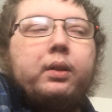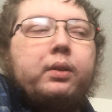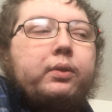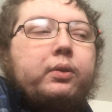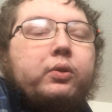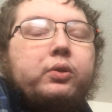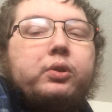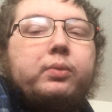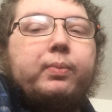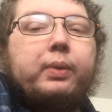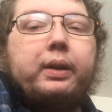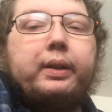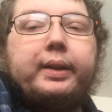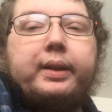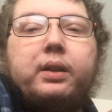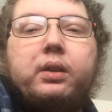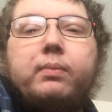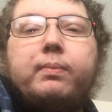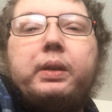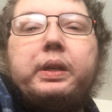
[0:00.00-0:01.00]
Those are probably
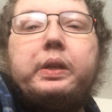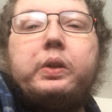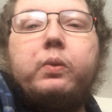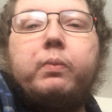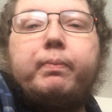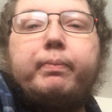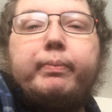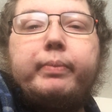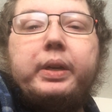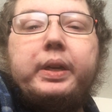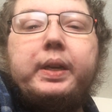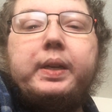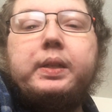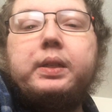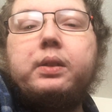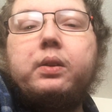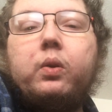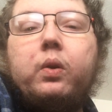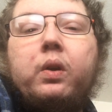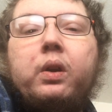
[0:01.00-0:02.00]
going to be your
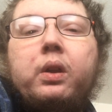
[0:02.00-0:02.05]
biggest